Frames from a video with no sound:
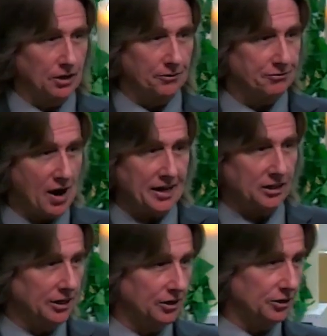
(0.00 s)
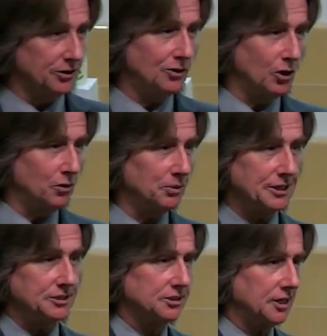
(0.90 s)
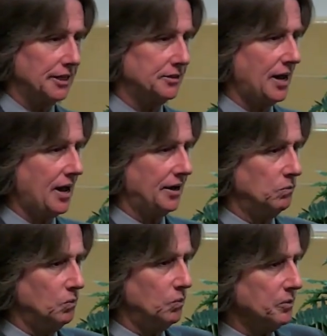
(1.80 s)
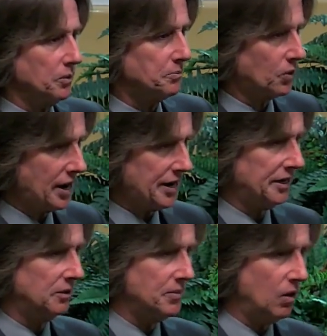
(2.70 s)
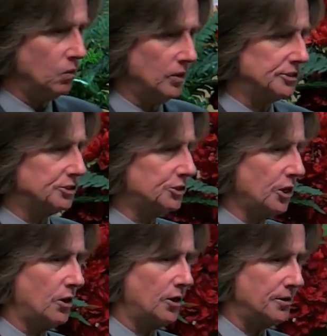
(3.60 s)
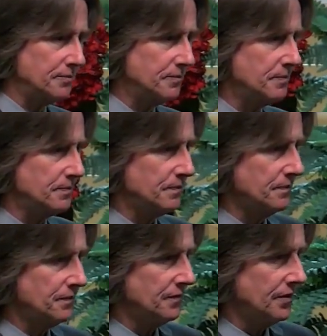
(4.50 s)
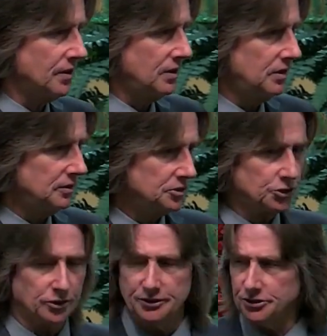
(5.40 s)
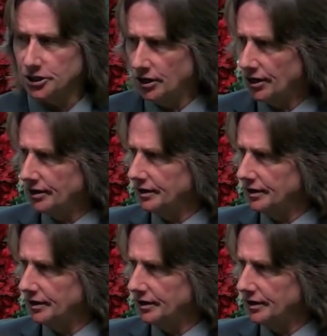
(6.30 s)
to Franklin or you go to places like that. And when we were praying about where to start, servant's heart,